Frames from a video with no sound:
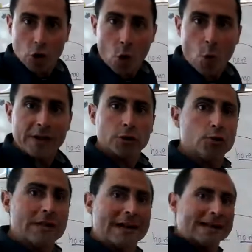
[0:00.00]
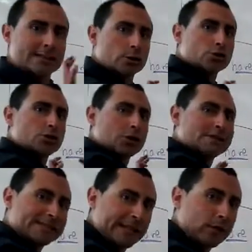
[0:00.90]
going to the lessons
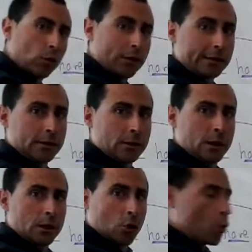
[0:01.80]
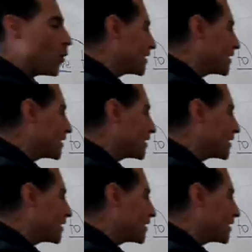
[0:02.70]
singly. We